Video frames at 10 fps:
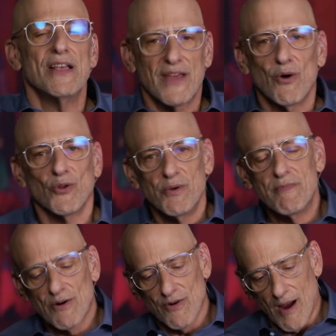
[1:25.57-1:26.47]
They hold the
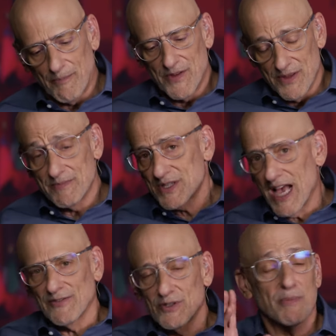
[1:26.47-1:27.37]
mirror up to
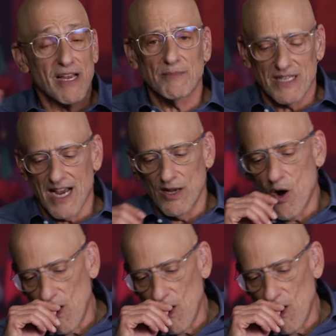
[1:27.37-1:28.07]
themselves, and it becomes a kind of